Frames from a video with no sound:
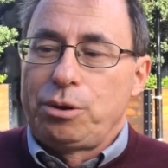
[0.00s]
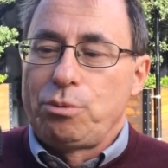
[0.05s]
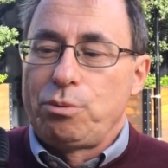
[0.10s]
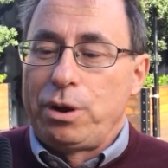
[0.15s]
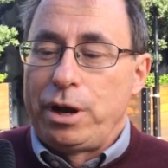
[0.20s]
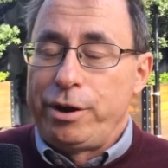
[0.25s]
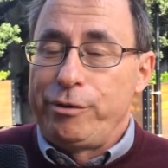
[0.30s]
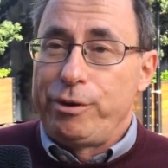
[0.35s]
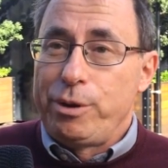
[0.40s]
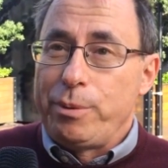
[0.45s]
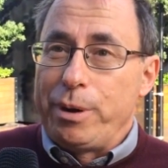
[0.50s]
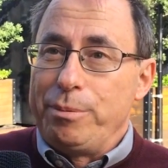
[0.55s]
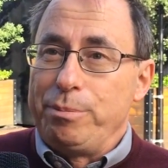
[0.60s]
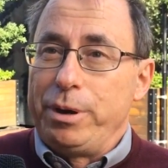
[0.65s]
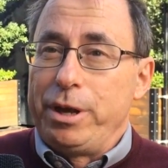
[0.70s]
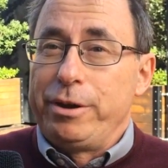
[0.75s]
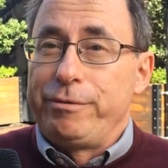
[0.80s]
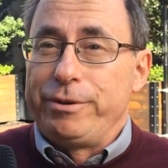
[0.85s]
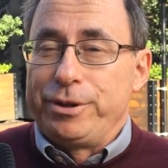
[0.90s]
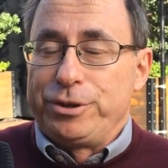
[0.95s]
Well, everyone
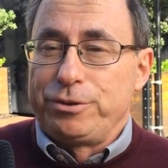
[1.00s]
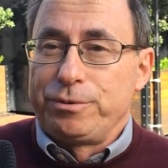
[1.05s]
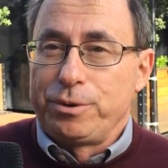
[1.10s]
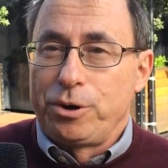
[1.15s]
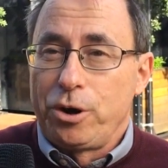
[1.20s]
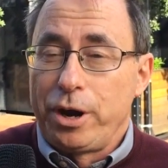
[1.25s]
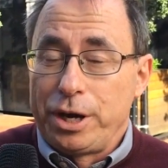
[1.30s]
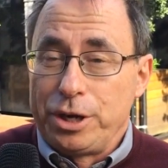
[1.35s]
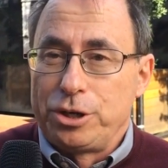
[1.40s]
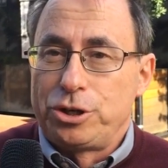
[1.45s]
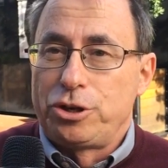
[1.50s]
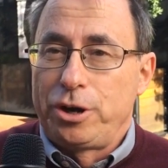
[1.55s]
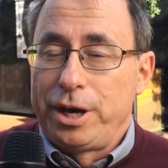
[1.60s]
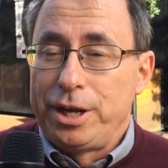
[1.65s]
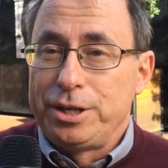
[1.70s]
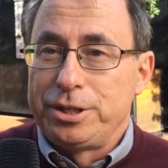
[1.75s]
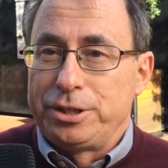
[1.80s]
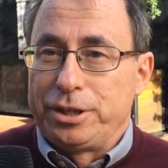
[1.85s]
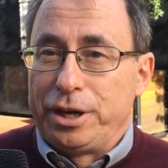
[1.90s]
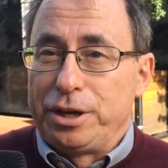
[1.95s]
benefits from great
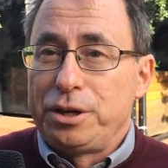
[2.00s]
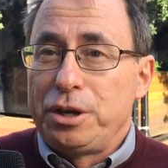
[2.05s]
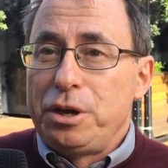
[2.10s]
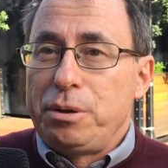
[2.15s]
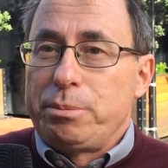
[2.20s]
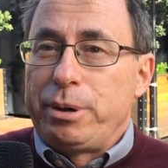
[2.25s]
transit,